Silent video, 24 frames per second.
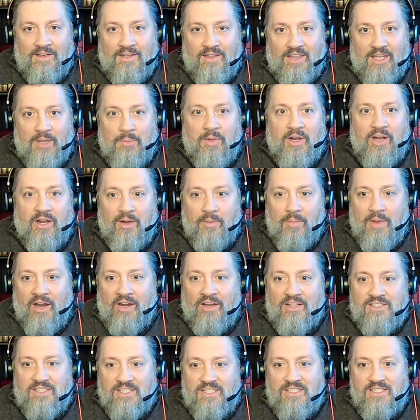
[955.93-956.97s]
limited amount
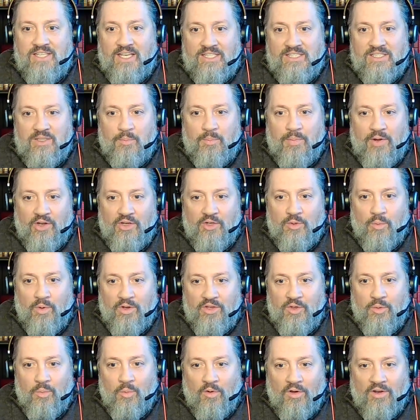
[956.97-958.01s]
of success compared to what
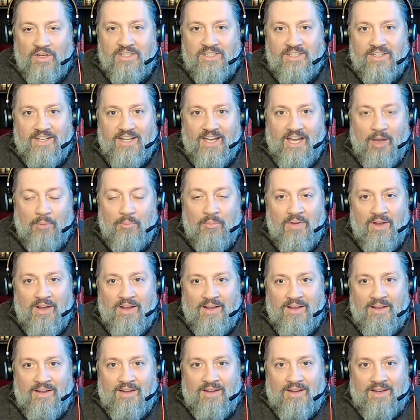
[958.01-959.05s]
you wanted.
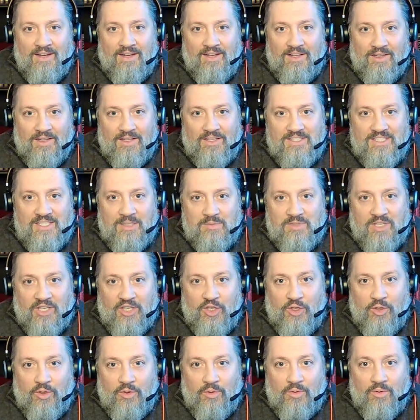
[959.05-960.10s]
Seems like
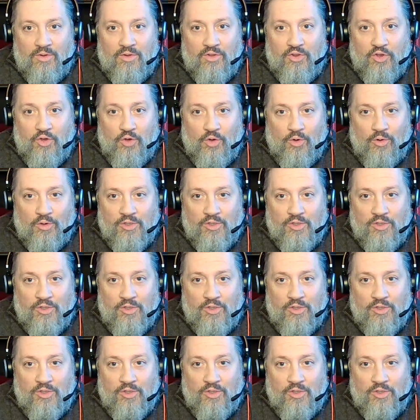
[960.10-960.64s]
your